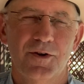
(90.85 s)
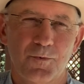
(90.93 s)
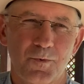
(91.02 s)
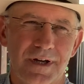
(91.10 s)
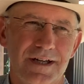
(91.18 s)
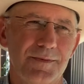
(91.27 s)

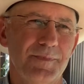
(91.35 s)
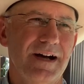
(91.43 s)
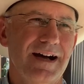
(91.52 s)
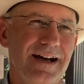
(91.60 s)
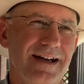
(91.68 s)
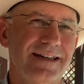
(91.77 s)
Way up
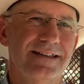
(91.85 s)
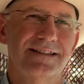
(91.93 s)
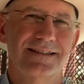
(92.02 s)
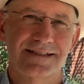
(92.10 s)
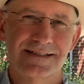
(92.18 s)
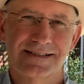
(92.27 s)
high
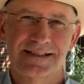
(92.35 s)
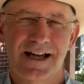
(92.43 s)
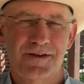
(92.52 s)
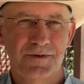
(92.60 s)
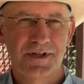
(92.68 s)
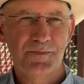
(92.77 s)
in the
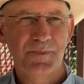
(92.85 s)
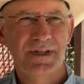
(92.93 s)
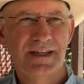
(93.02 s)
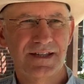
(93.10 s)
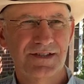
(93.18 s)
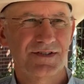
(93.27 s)
Sierra
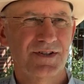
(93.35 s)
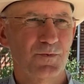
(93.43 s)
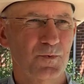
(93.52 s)
Peaks,